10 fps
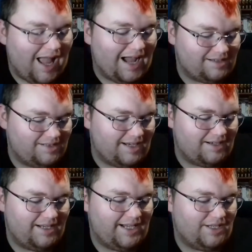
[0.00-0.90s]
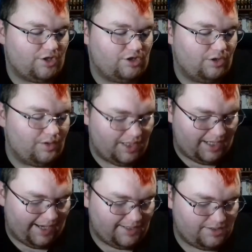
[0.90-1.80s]
accidentally in a 2D
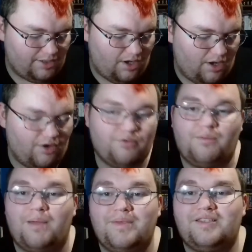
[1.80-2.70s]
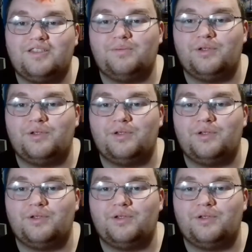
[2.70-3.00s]
case of my Mrs.